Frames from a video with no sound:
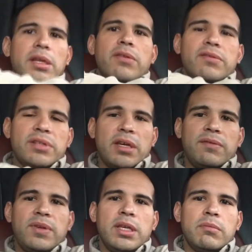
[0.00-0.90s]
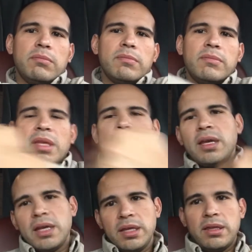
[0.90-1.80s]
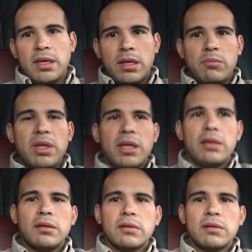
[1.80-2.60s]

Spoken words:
other side of him, and then me.